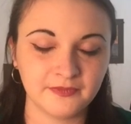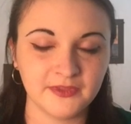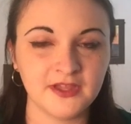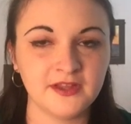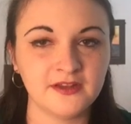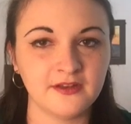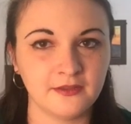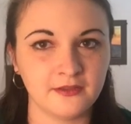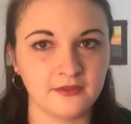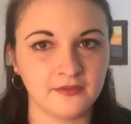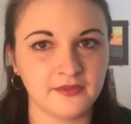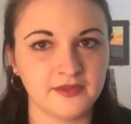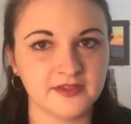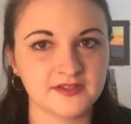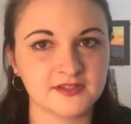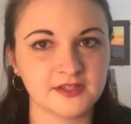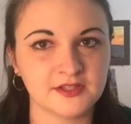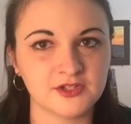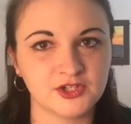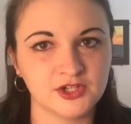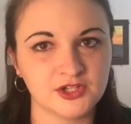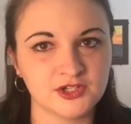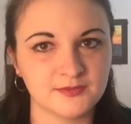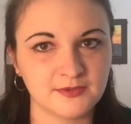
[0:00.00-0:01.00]
And other things
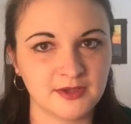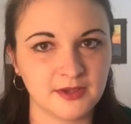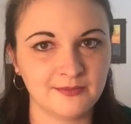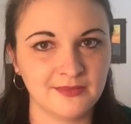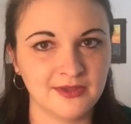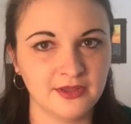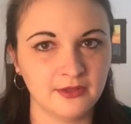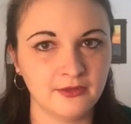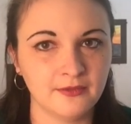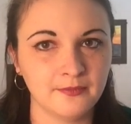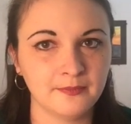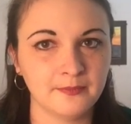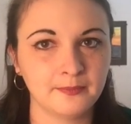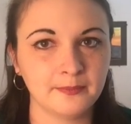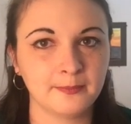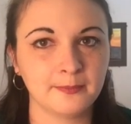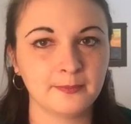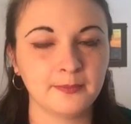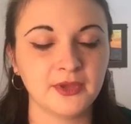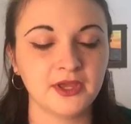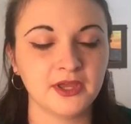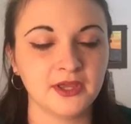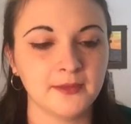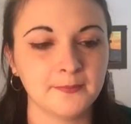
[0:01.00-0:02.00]
they changed about Belle.
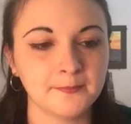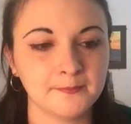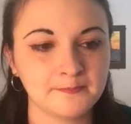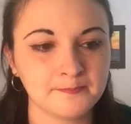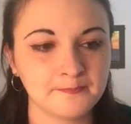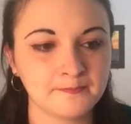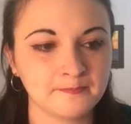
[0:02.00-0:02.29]
But